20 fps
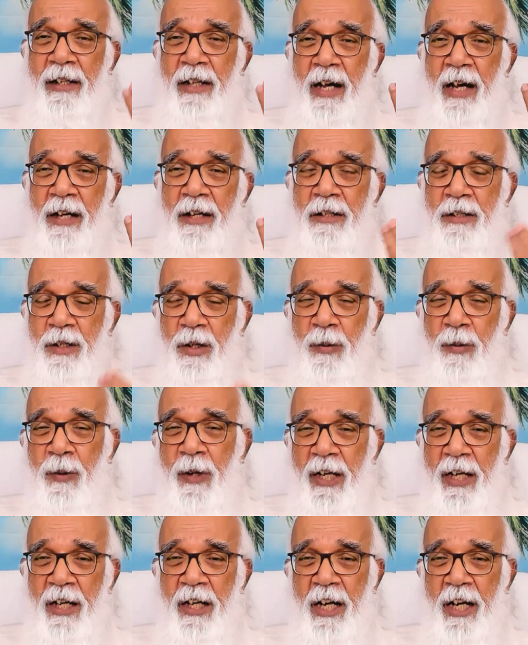That is the
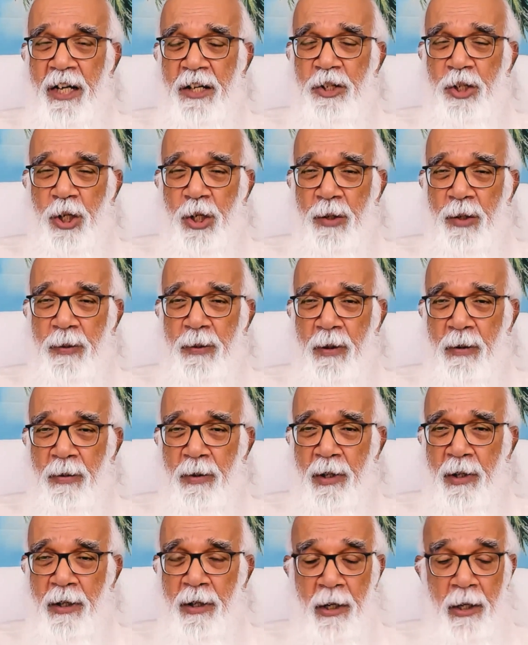very nature of the
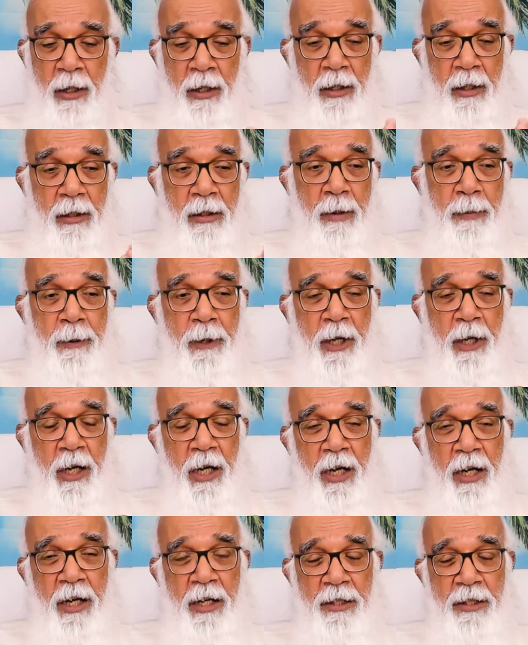world. The
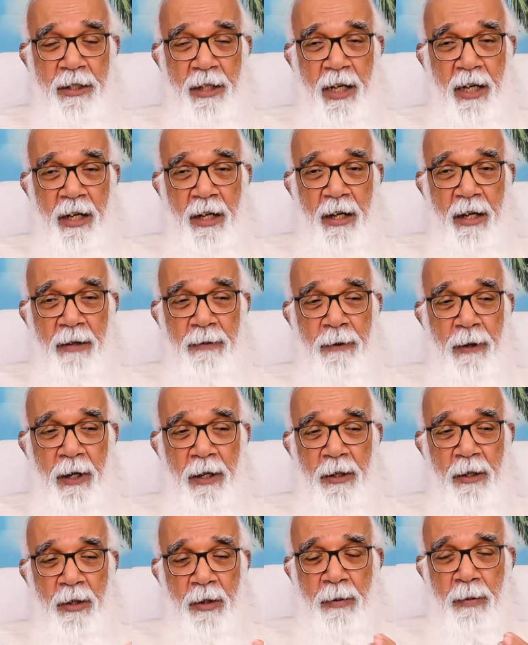pain is here in
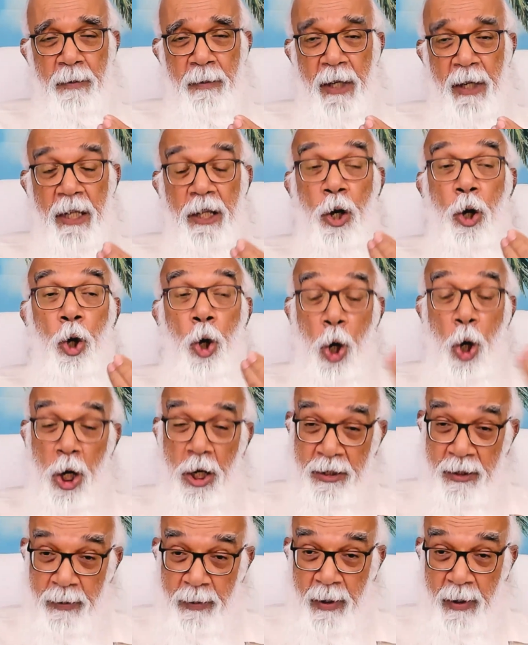front of me. The
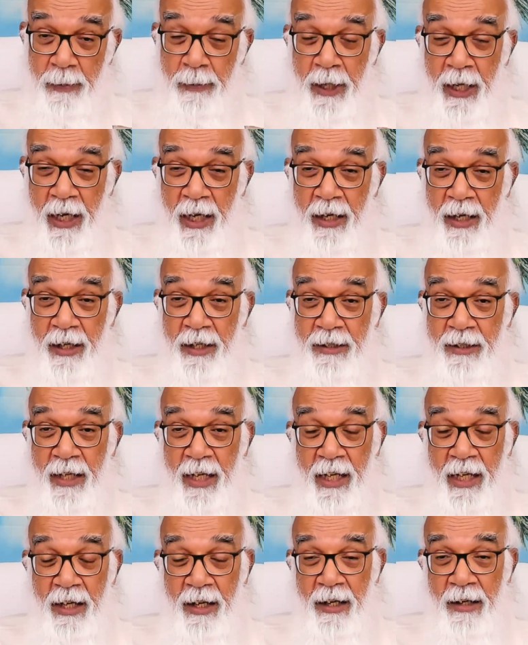cause of the pain is
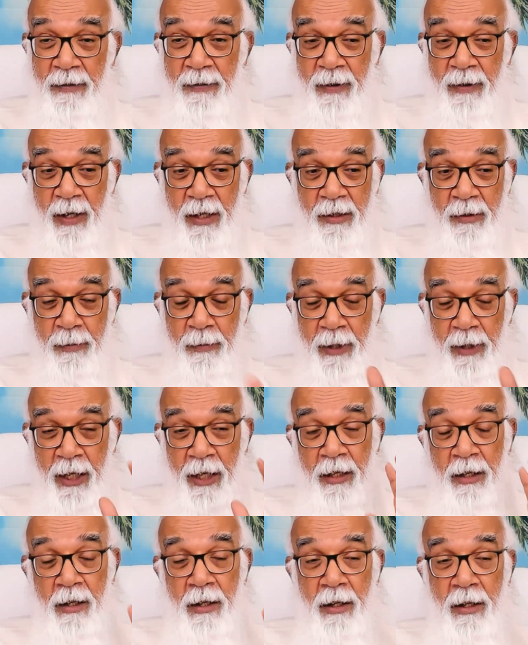here in front of me.